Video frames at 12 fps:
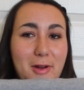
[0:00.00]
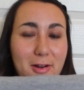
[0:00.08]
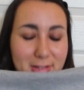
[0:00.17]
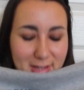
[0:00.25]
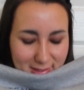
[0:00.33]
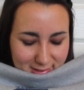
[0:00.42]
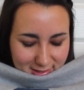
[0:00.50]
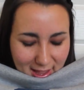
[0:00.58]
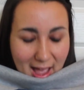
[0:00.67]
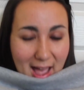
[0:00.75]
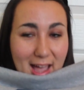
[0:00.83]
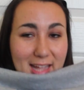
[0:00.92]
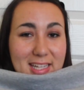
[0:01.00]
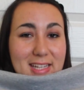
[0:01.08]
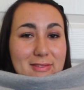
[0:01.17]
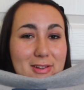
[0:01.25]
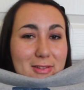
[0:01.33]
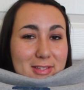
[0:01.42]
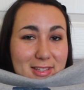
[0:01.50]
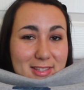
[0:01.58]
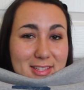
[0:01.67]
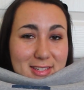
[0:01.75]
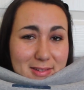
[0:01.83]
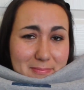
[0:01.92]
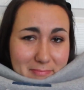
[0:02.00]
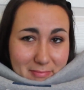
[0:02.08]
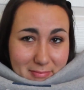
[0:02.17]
purchase. I didn't even know this existed